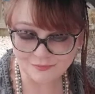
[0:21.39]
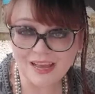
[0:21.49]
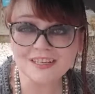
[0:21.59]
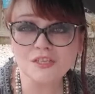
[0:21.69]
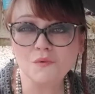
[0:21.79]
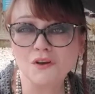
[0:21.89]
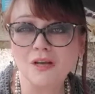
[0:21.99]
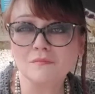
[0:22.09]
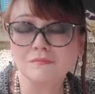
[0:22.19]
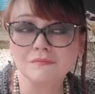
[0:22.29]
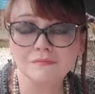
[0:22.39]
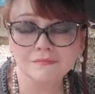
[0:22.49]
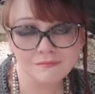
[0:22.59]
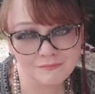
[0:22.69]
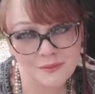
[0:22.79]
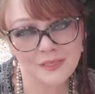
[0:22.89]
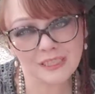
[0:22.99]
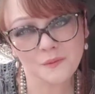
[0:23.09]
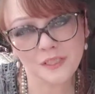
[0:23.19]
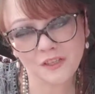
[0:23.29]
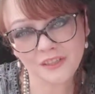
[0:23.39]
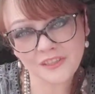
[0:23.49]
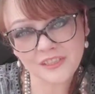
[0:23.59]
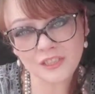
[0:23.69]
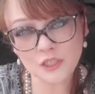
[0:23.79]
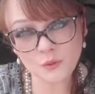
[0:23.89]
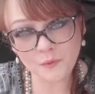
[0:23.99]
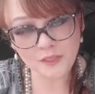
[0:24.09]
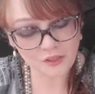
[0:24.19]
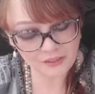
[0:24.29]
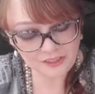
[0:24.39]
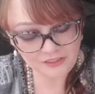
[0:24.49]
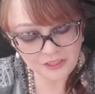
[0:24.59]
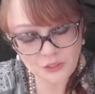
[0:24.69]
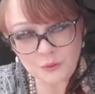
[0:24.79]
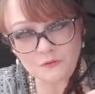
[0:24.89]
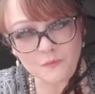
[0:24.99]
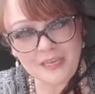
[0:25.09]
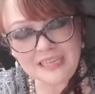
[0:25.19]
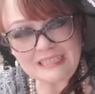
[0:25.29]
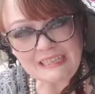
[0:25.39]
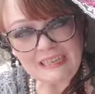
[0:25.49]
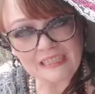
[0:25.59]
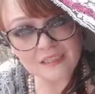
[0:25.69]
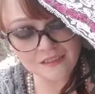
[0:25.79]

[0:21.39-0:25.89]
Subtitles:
Actually woke up maybe a little bit earlier than usual, but earlier than usual for me is like